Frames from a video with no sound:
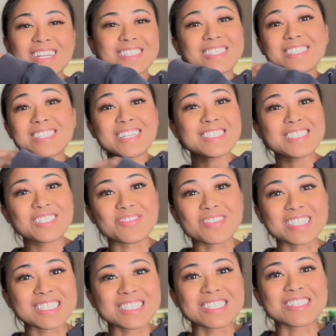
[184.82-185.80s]
It's a
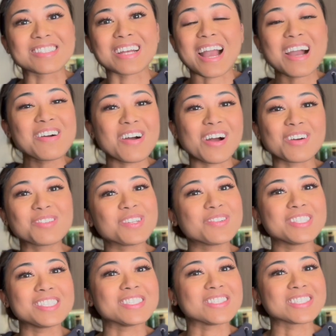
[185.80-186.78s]
testament to how often
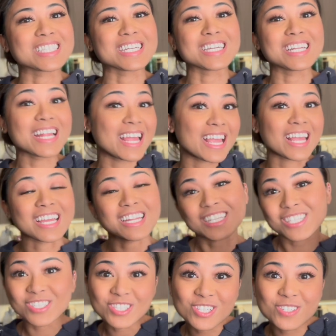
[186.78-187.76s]
we use it, and
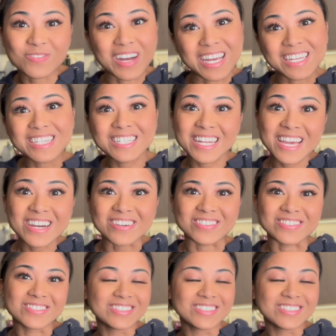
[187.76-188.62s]
you should buy it now.